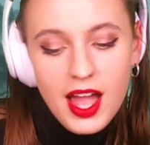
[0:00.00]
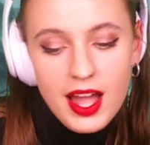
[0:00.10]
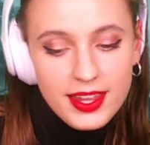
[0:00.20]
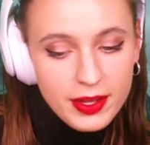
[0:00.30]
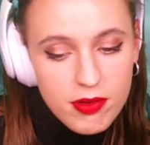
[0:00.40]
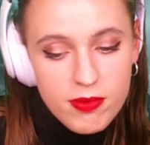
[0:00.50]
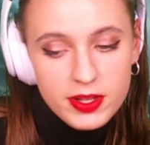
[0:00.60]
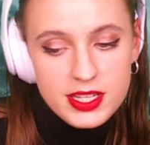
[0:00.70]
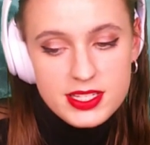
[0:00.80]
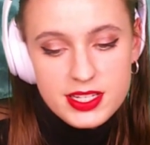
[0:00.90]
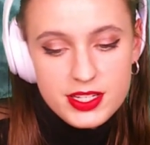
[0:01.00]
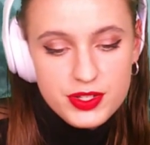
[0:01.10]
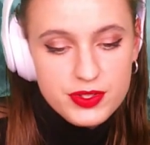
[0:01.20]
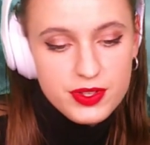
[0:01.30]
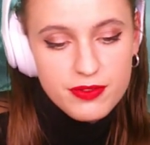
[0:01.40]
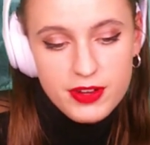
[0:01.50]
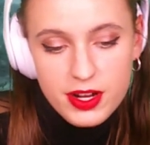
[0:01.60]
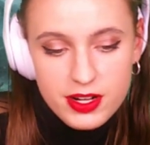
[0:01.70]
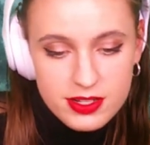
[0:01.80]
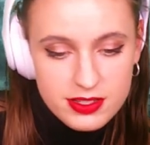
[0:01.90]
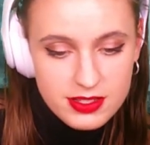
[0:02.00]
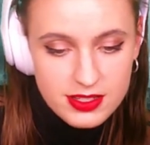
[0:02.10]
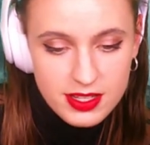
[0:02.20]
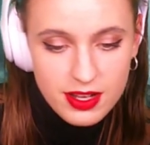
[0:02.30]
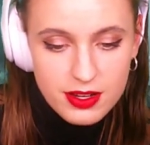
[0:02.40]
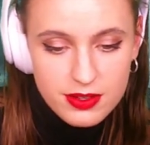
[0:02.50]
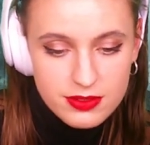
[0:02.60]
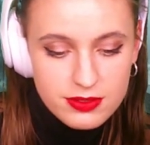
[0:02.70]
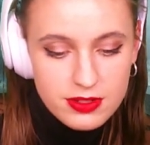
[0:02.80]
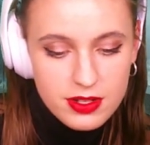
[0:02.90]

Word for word: I like what we're listening to so far. So,